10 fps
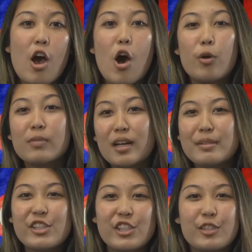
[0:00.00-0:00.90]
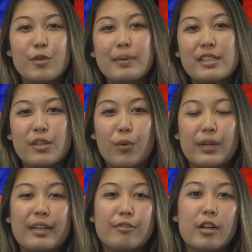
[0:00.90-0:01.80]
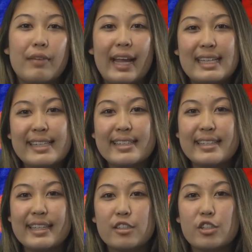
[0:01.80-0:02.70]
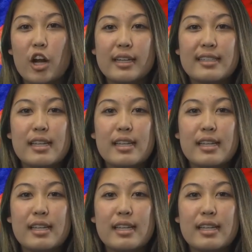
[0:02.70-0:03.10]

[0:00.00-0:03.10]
Homecoming shirts will be sold in front of A16 starting